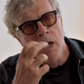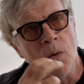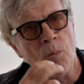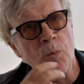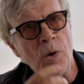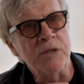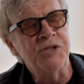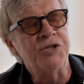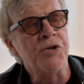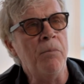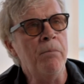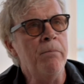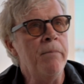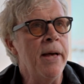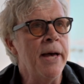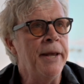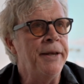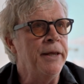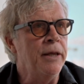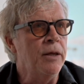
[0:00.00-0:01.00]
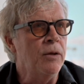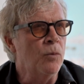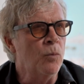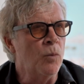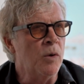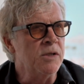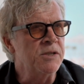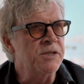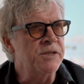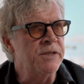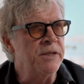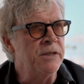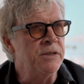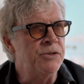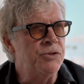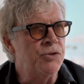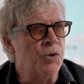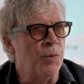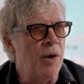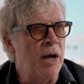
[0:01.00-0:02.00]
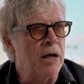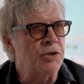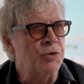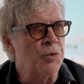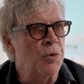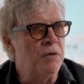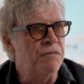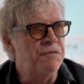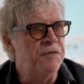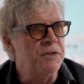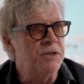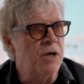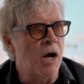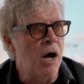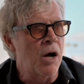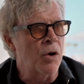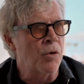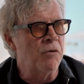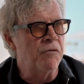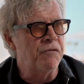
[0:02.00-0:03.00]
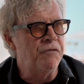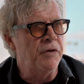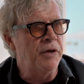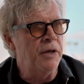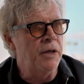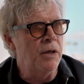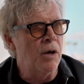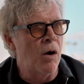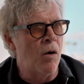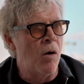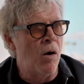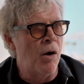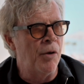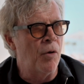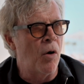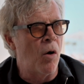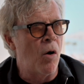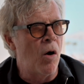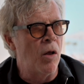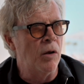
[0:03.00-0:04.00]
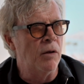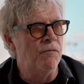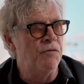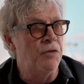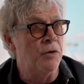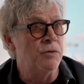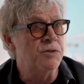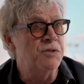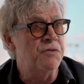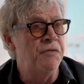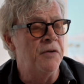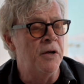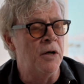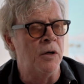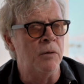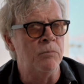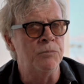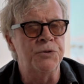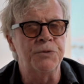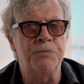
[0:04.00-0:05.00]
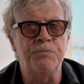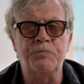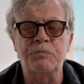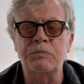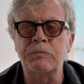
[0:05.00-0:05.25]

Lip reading: Russell Meddy was the director of photography on all of those films.